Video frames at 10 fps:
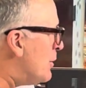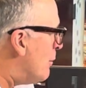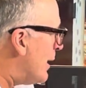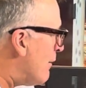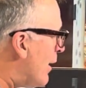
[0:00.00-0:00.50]
doing
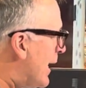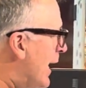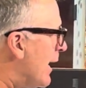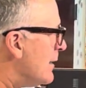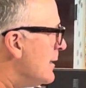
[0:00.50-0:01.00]
whatever I
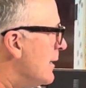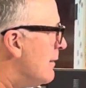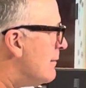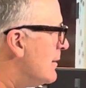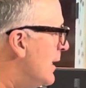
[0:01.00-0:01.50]
can,
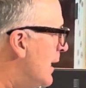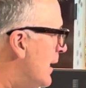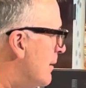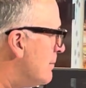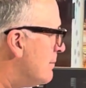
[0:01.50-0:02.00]

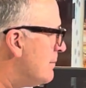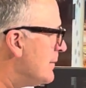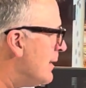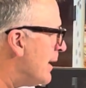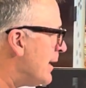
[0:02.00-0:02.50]

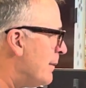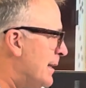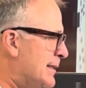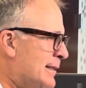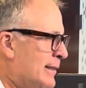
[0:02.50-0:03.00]
I think I
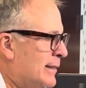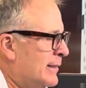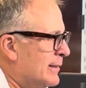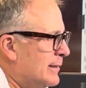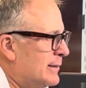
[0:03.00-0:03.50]
mentioned it
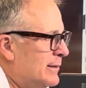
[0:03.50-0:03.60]
in